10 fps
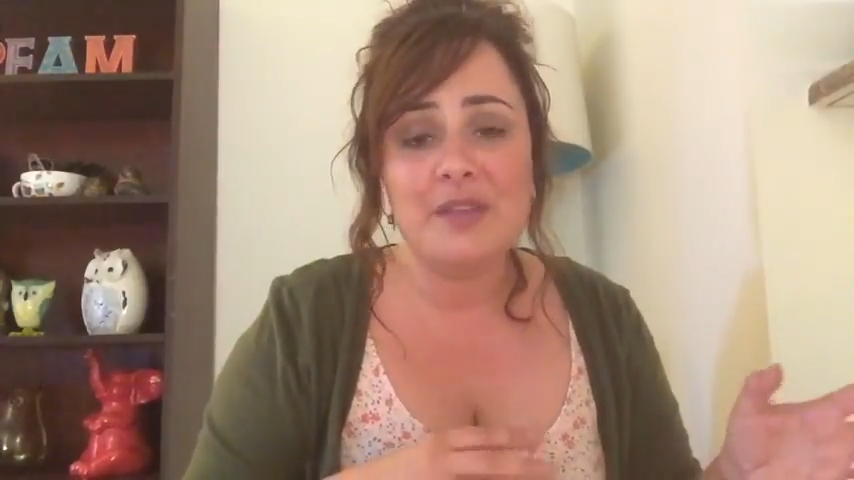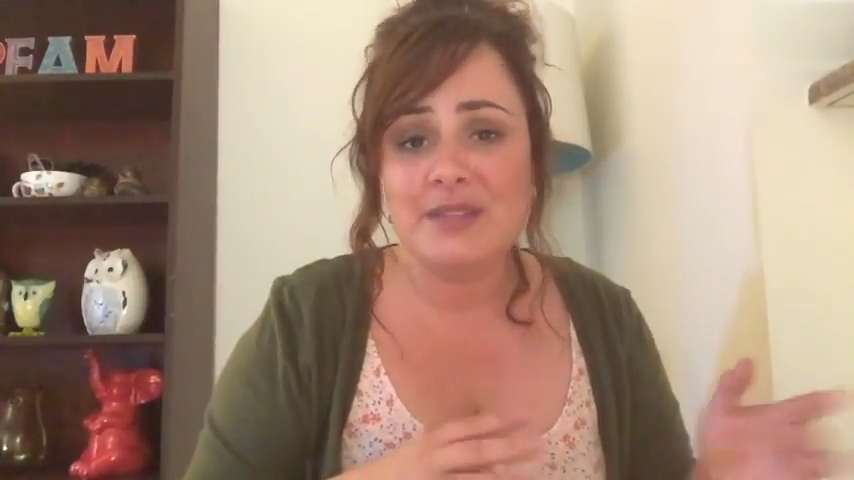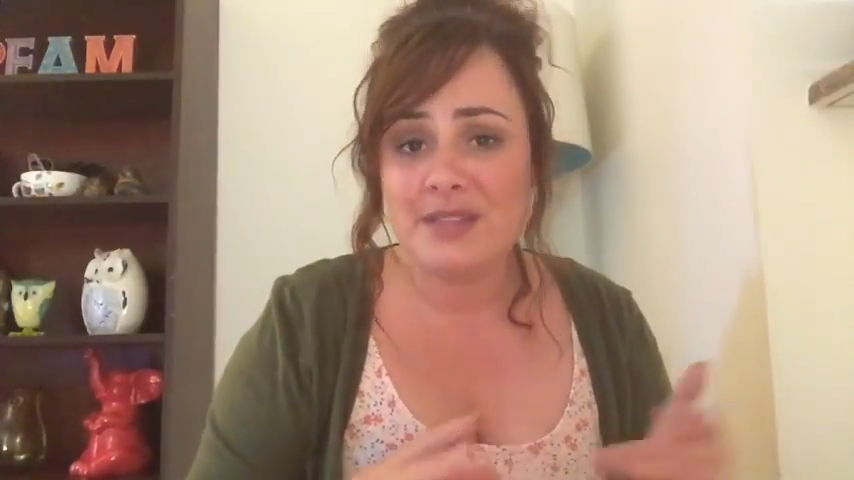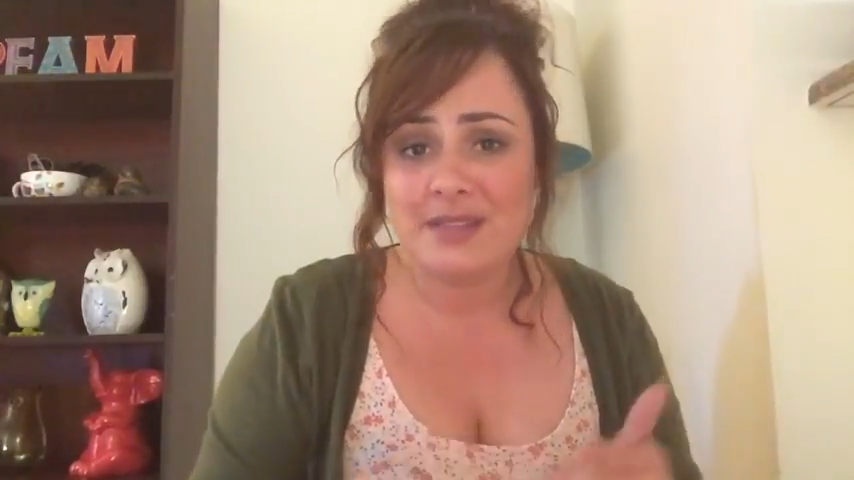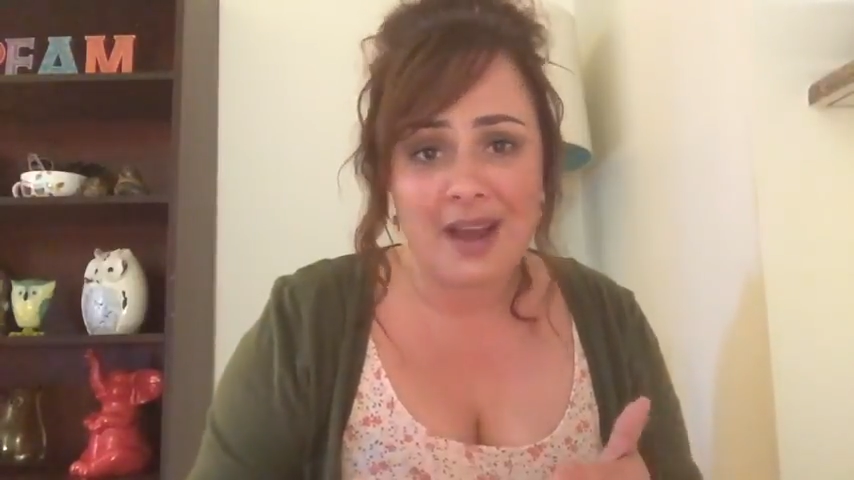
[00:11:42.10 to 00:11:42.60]

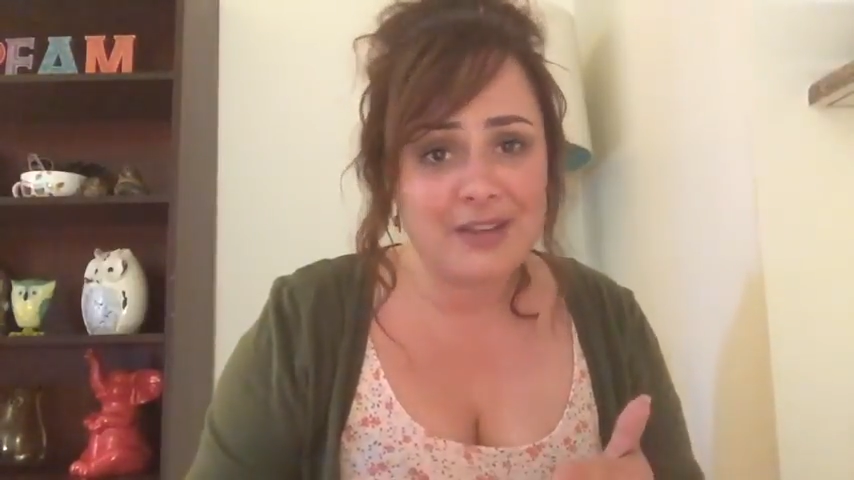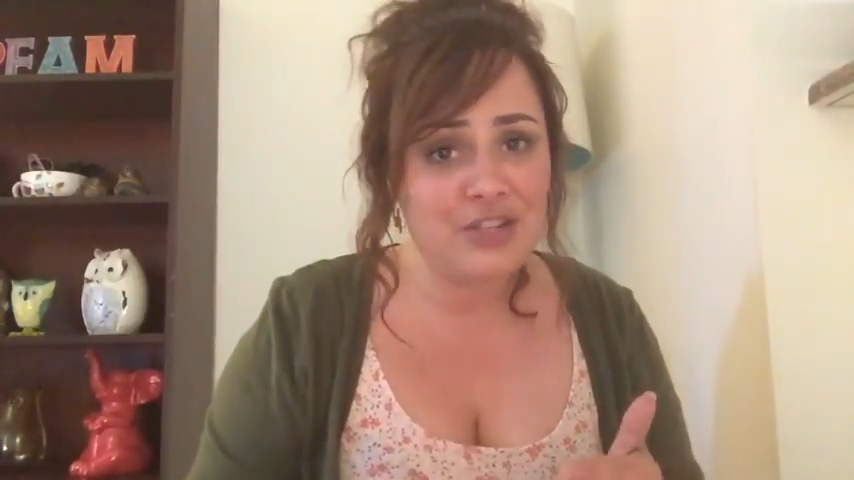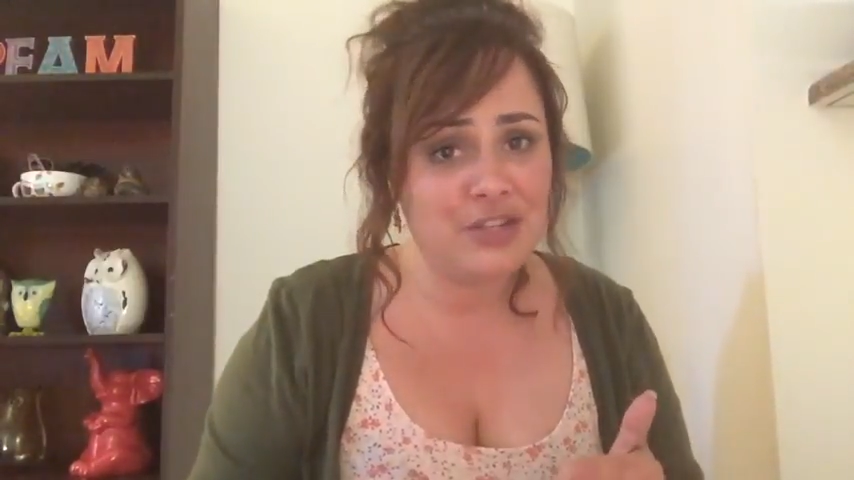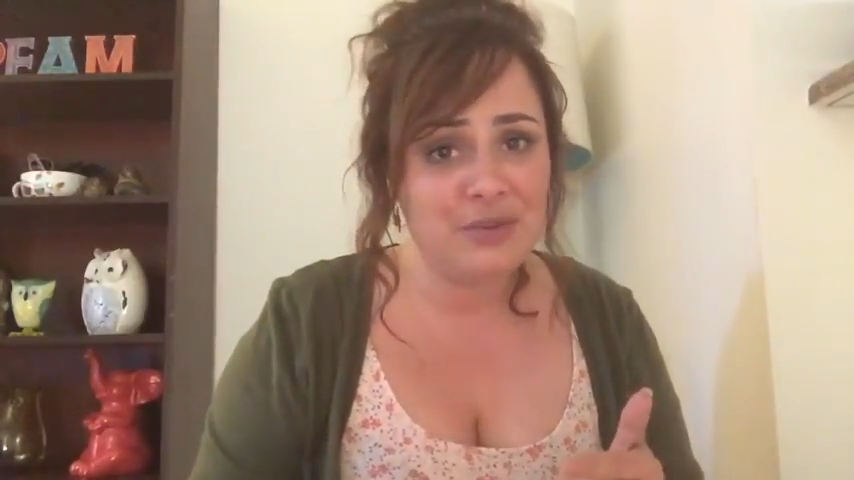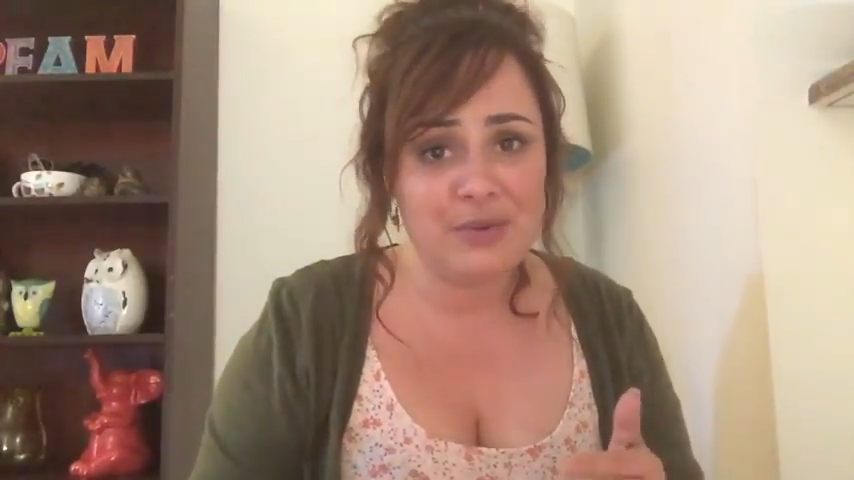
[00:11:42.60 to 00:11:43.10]
this is
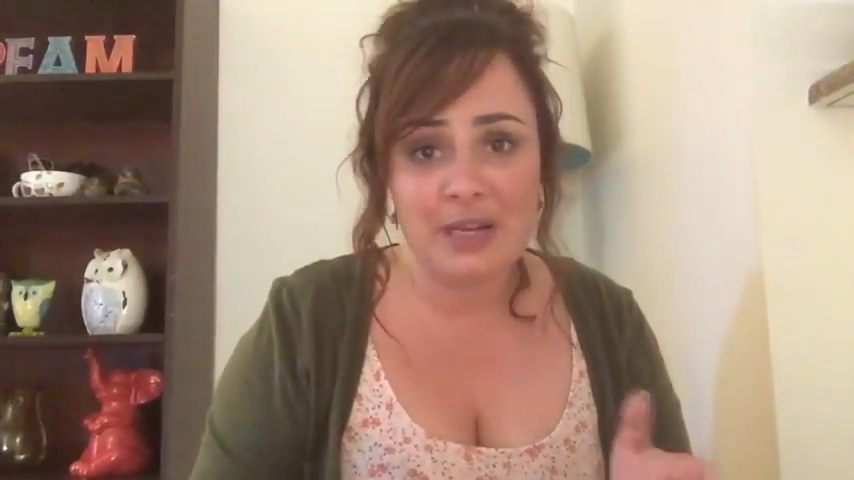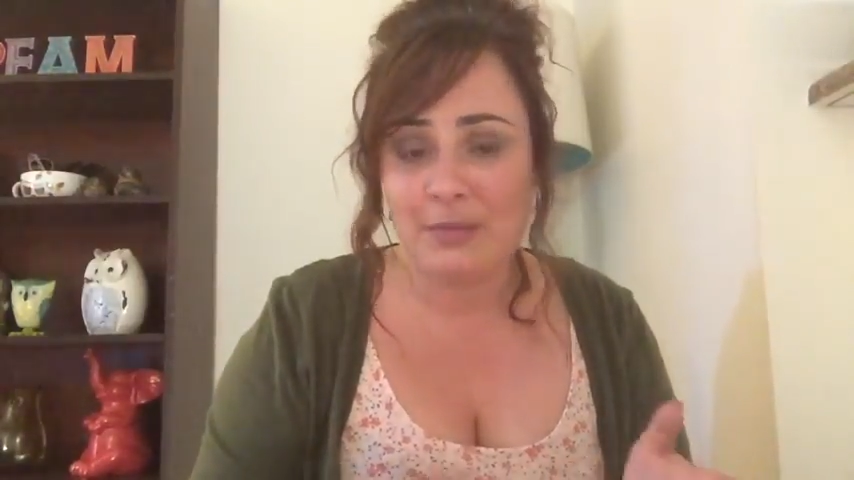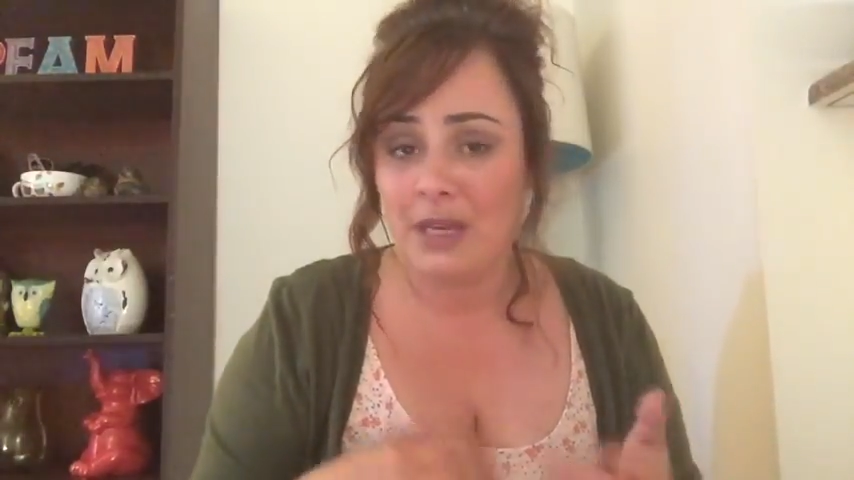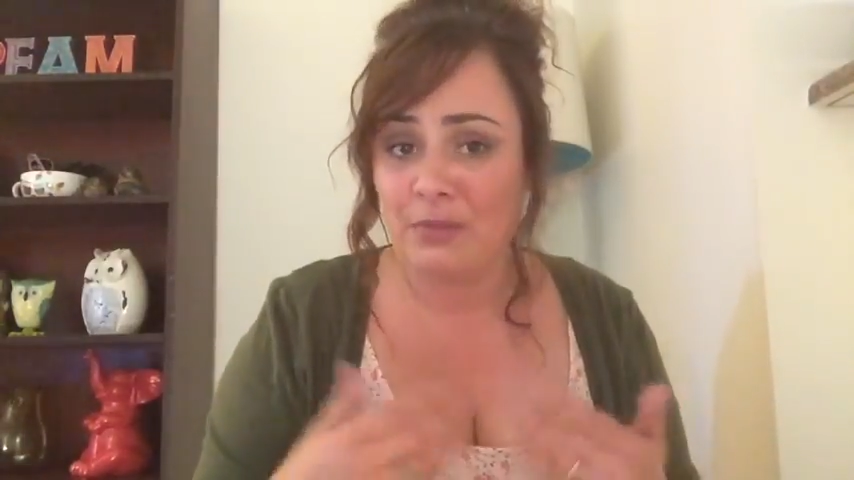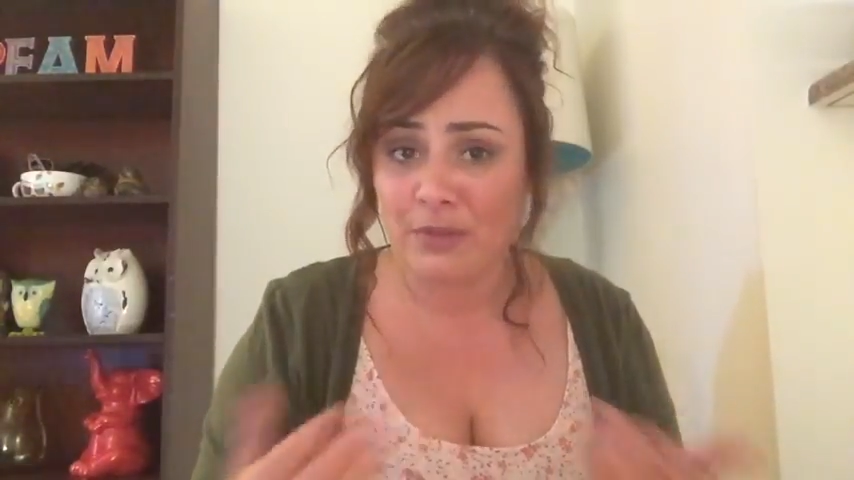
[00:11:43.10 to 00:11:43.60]
not you. Hit
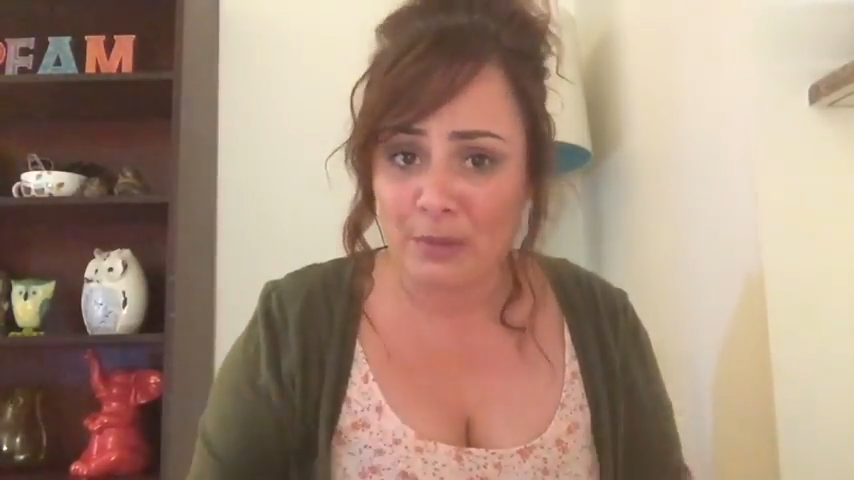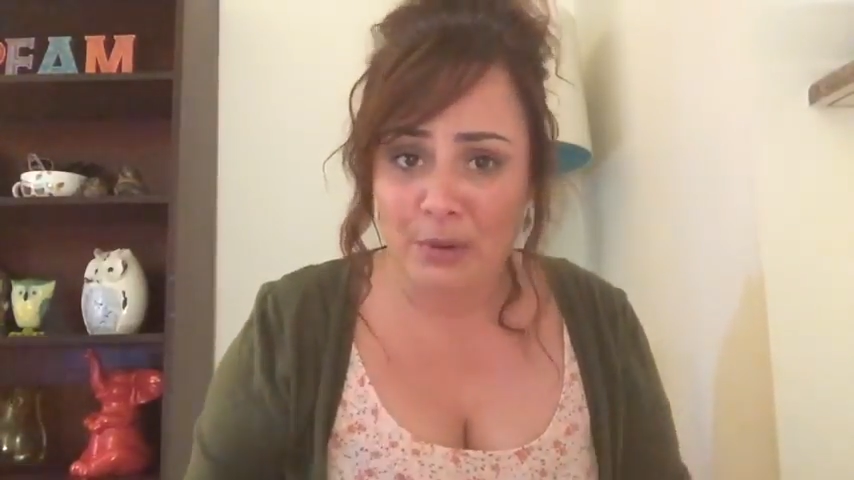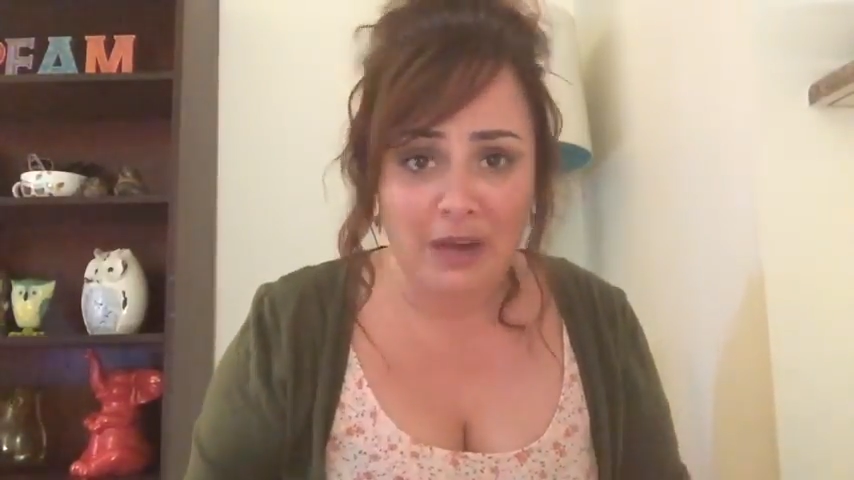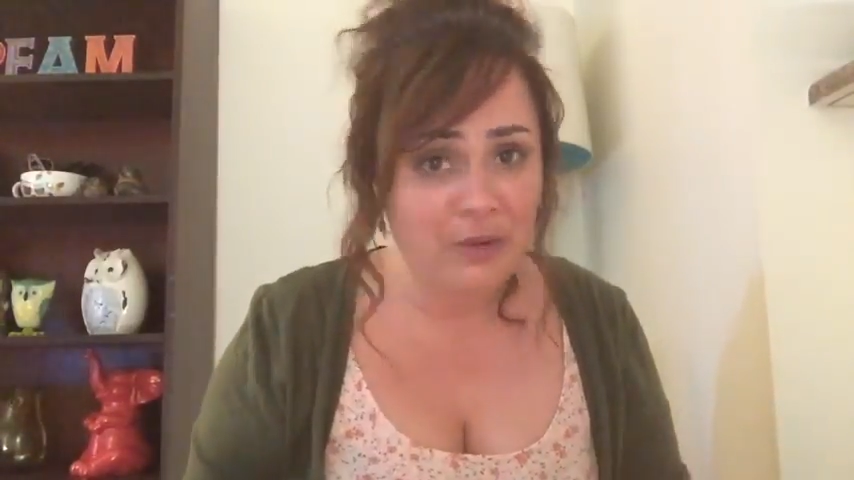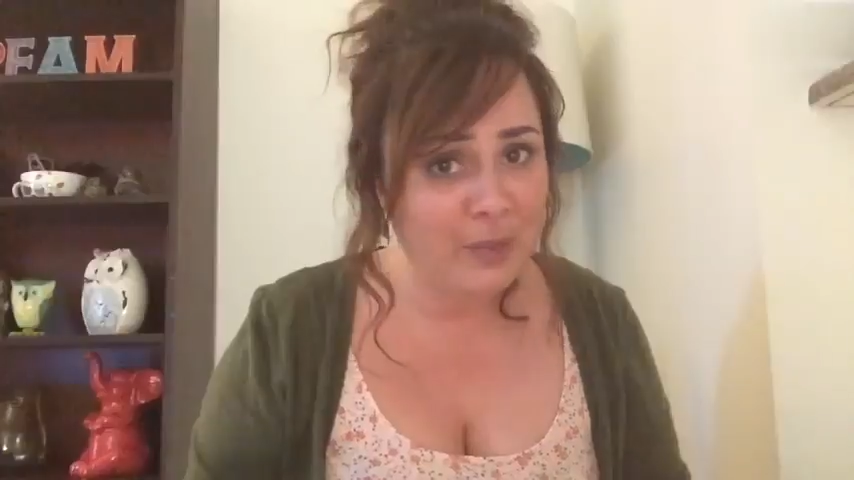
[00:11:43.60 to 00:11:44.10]
me up for a private